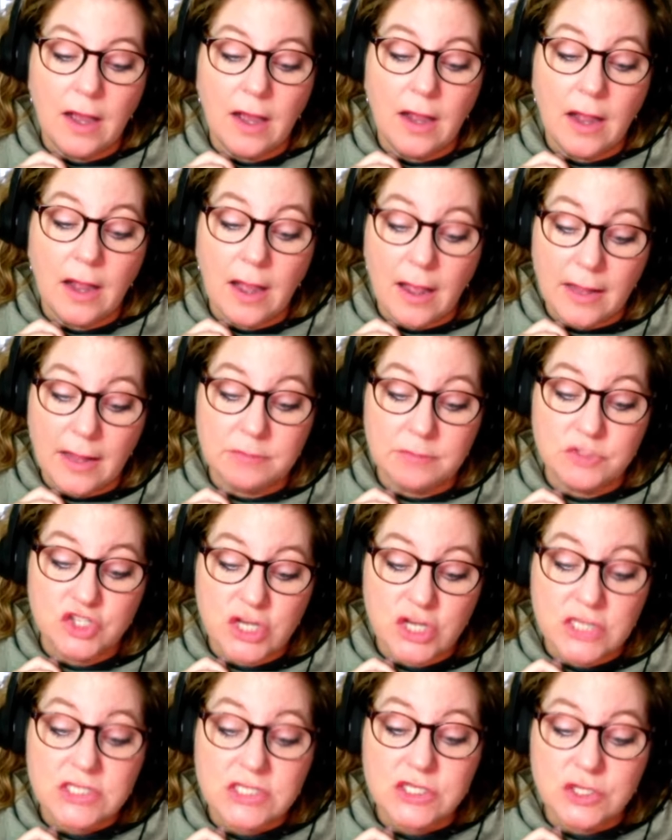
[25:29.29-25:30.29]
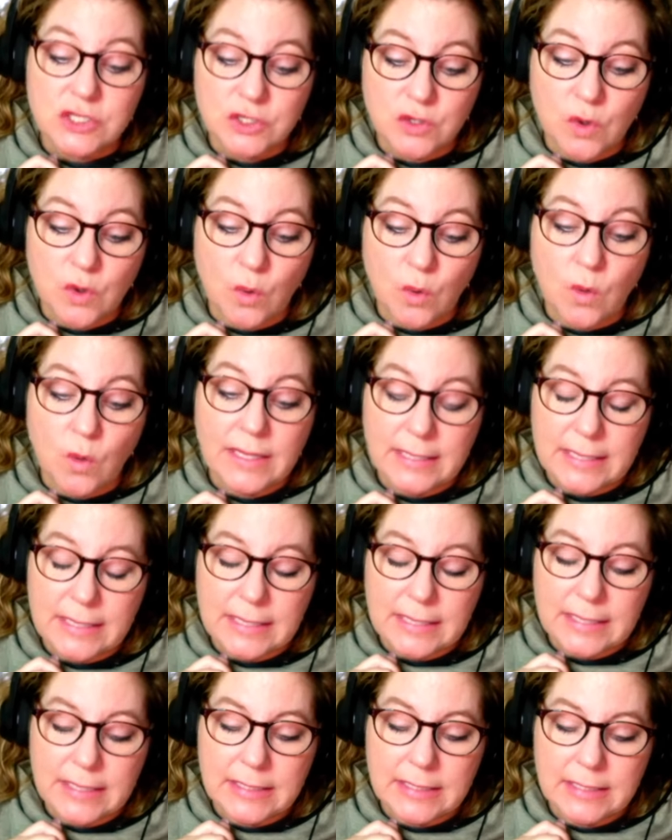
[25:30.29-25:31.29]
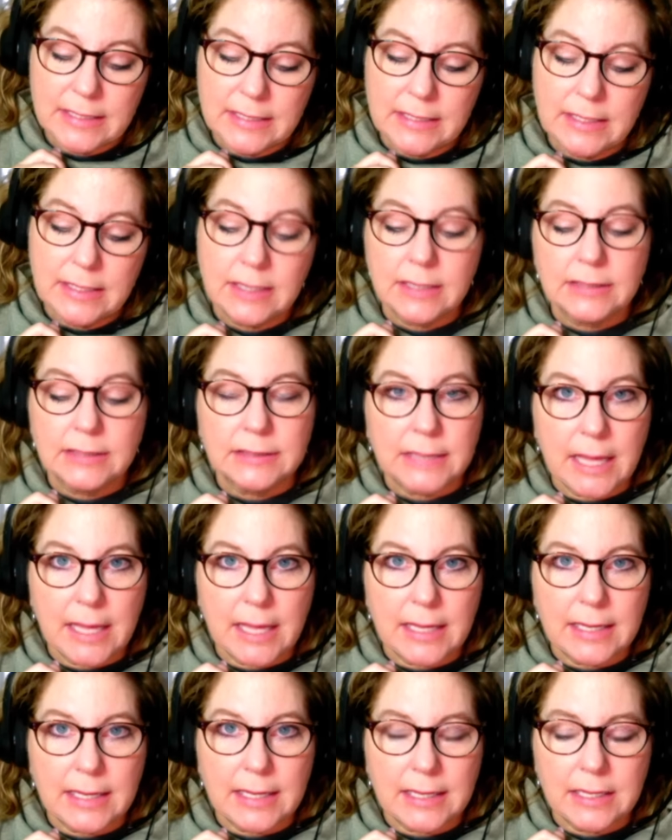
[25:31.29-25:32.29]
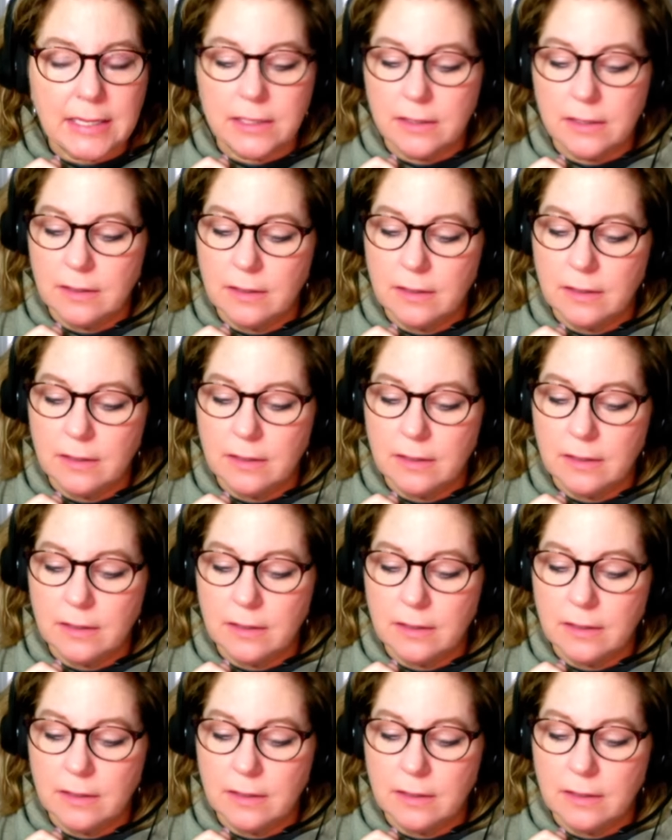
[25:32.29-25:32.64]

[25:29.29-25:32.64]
I am just going in like,